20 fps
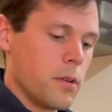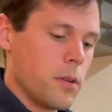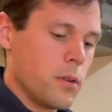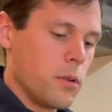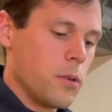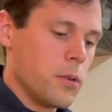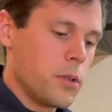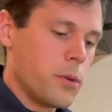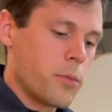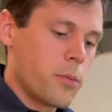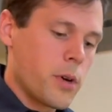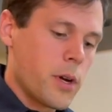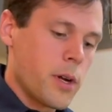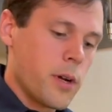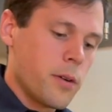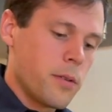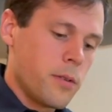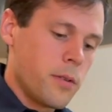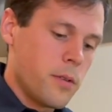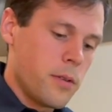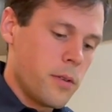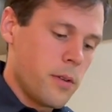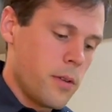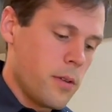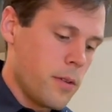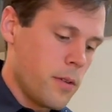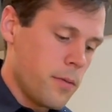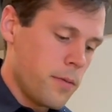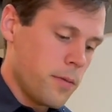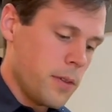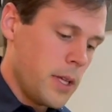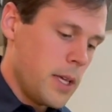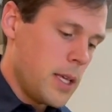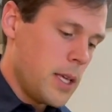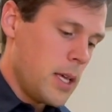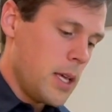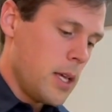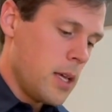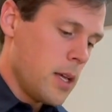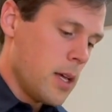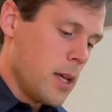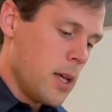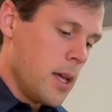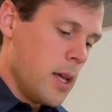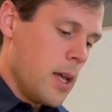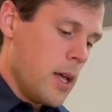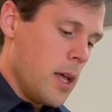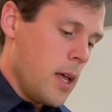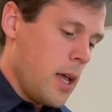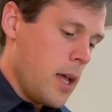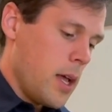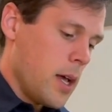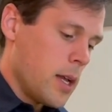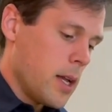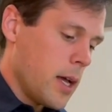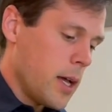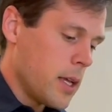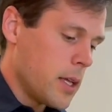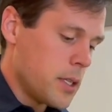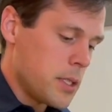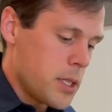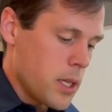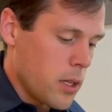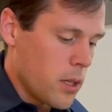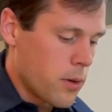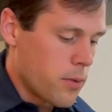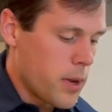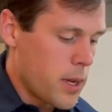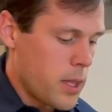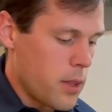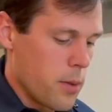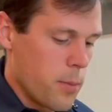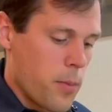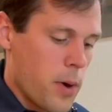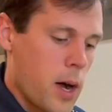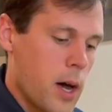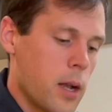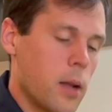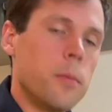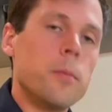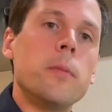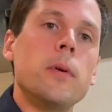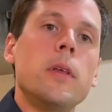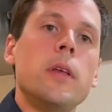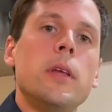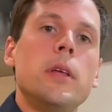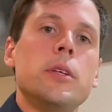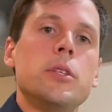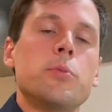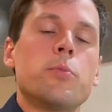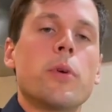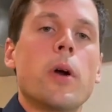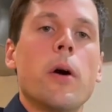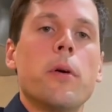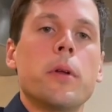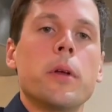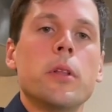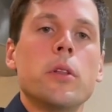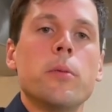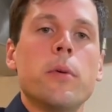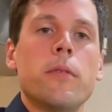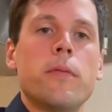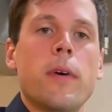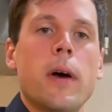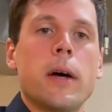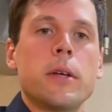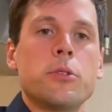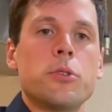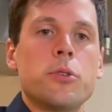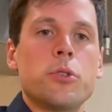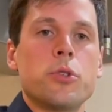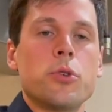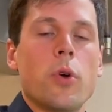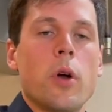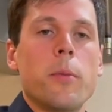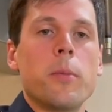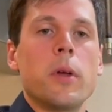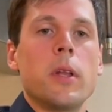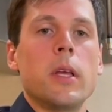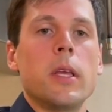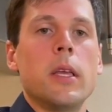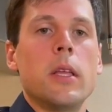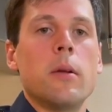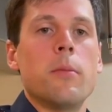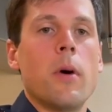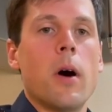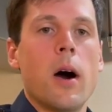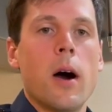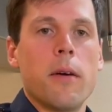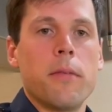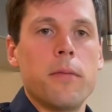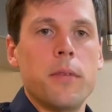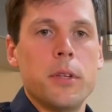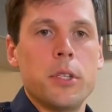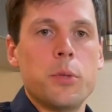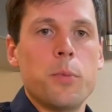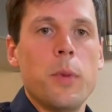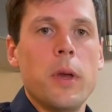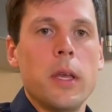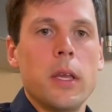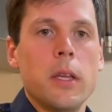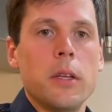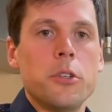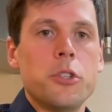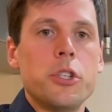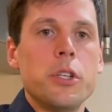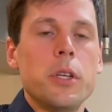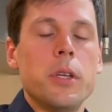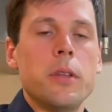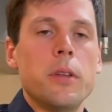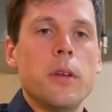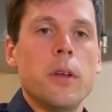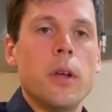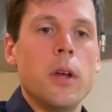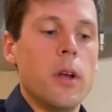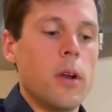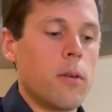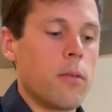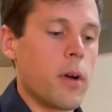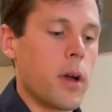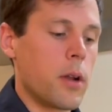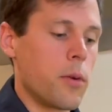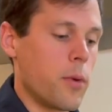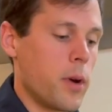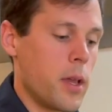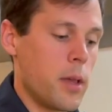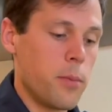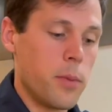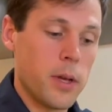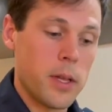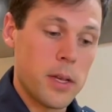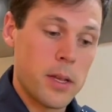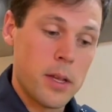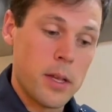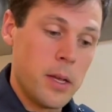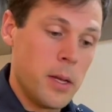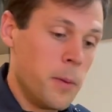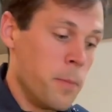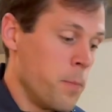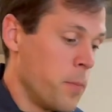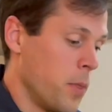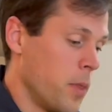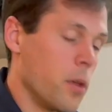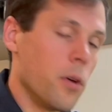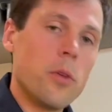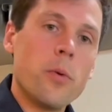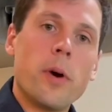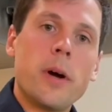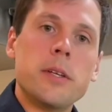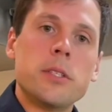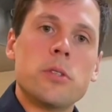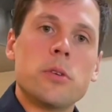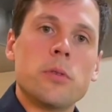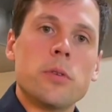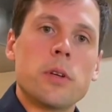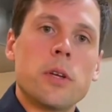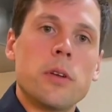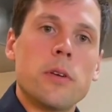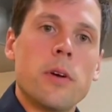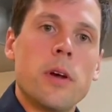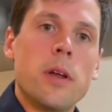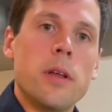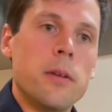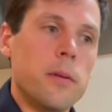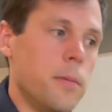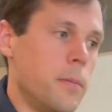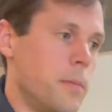golden brown, flaky, and I can tell already the bottom is browning a little bit faster, so I'm going to get them off this baking sheet right away, but otherwise they're looking great.